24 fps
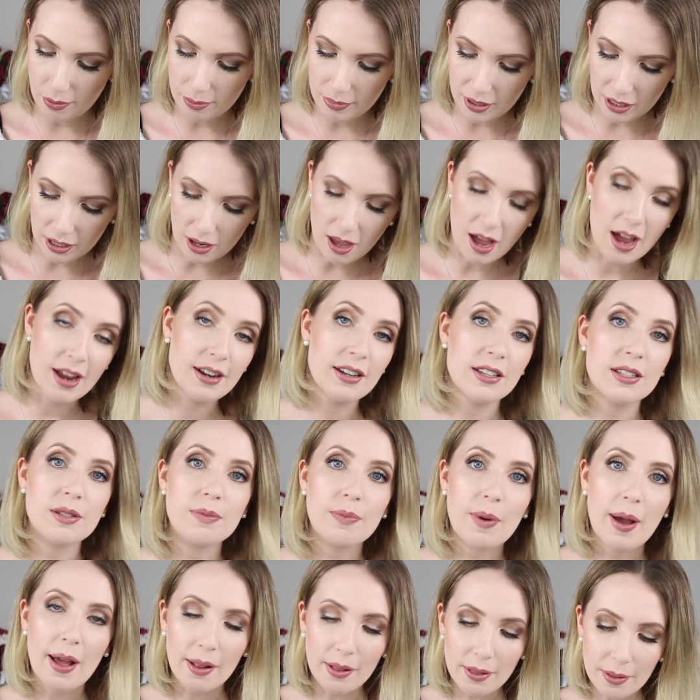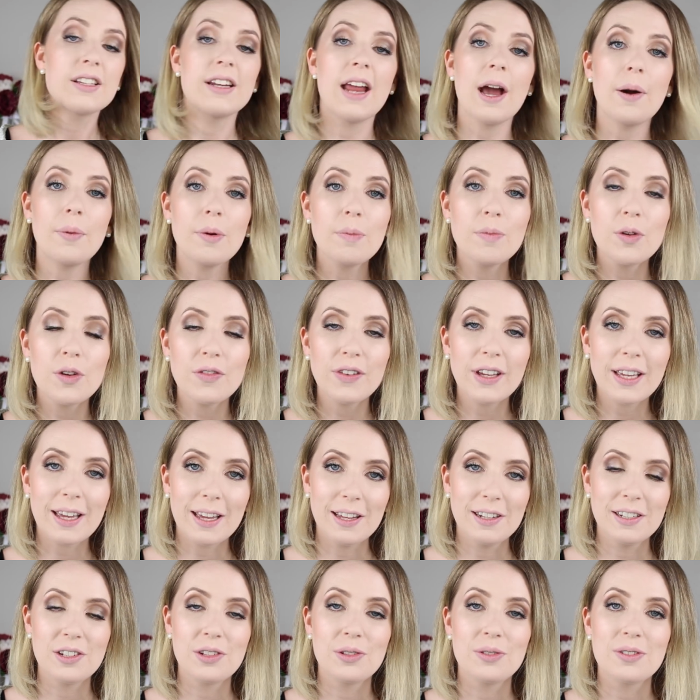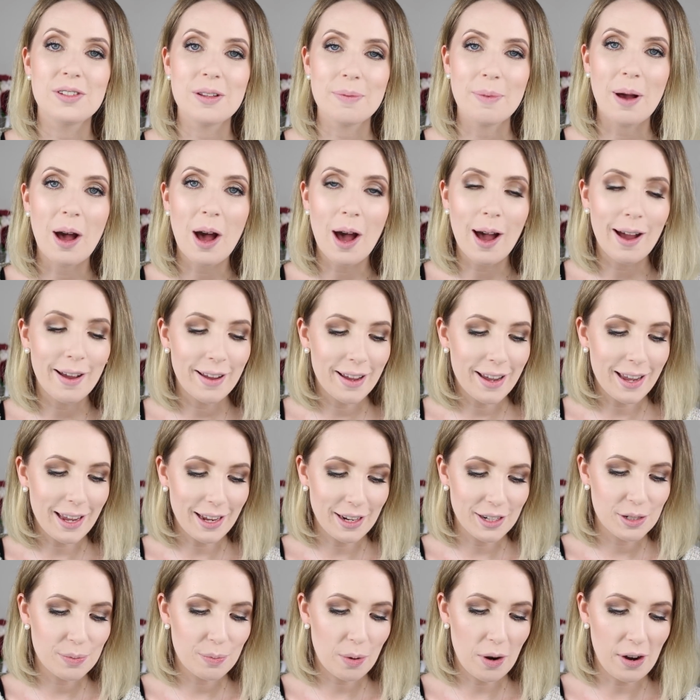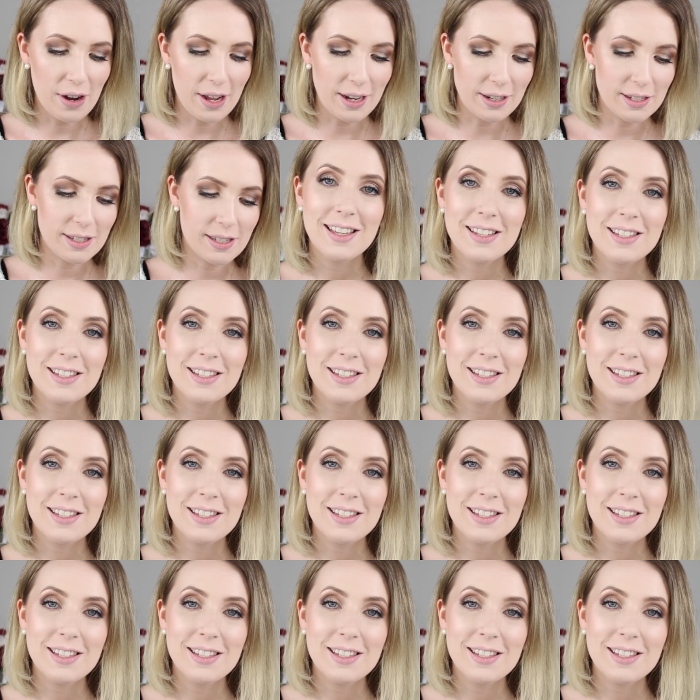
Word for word: from the line as well. So now we're moving into some higher end products.